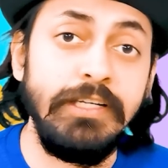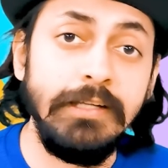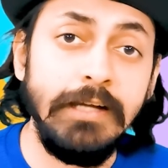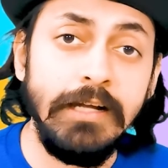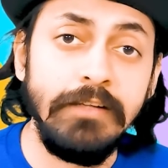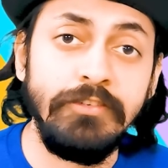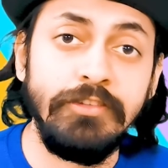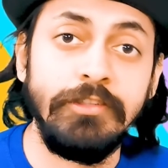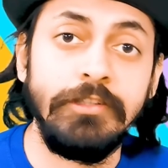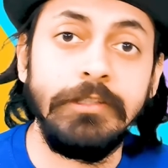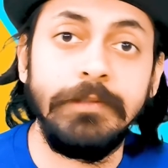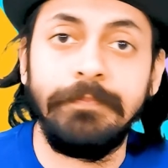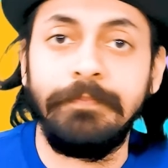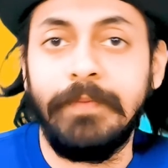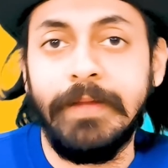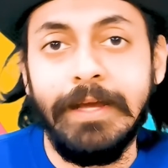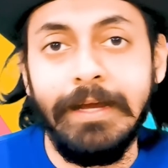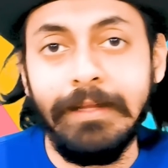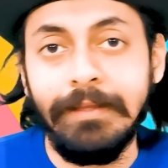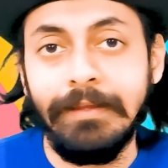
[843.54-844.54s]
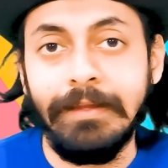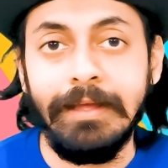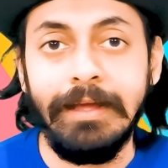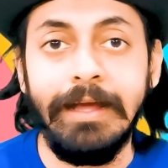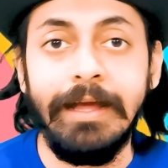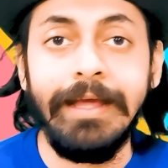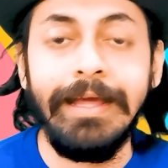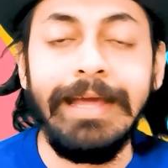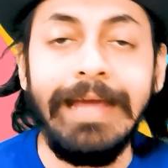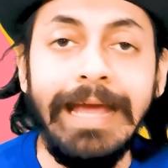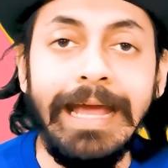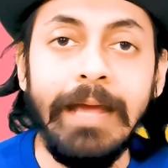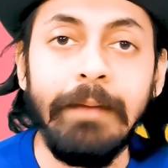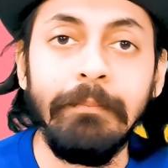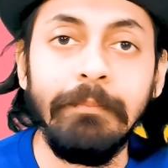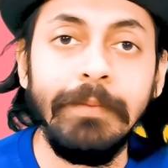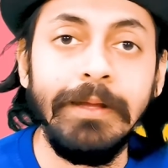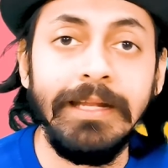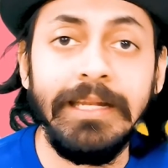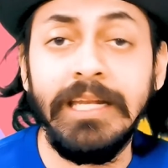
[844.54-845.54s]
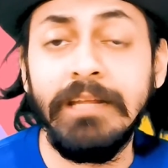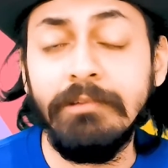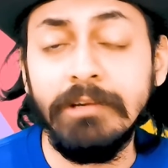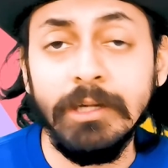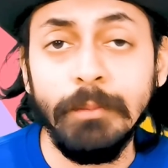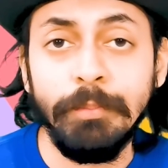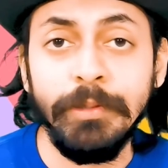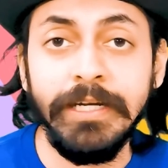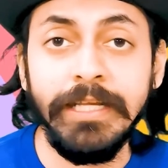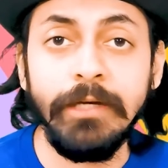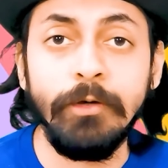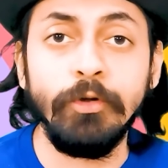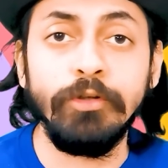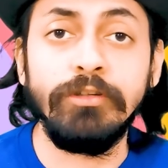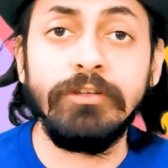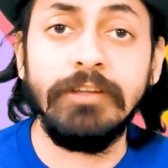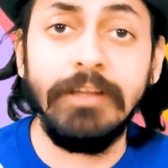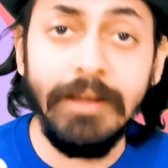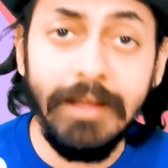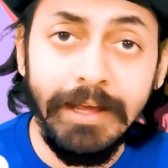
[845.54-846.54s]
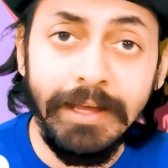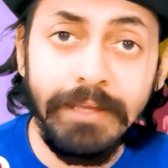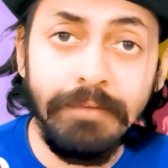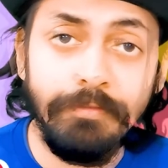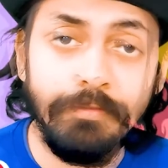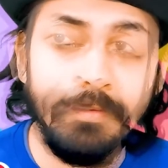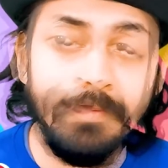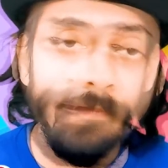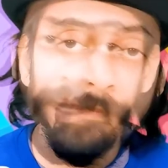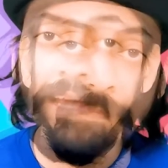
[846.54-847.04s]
freelancer and I am living a pretty good life.